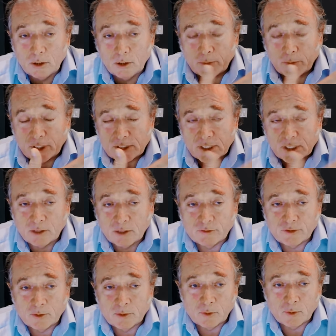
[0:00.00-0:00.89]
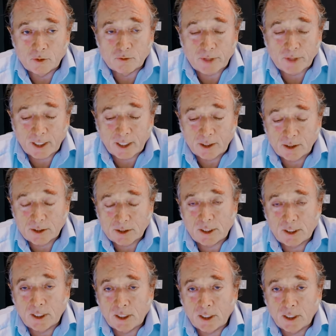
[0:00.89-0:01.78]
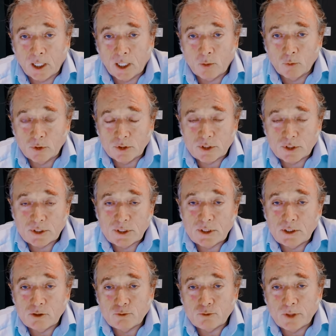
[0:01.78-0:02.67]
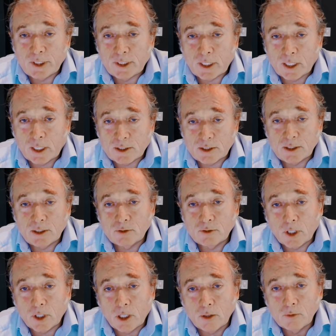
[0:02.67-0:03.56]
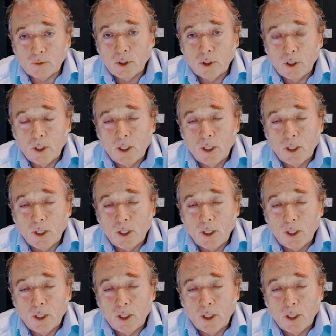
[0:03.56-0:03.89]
Myself, I'm on the record as saying I wanted to see these rate cuts a year ago.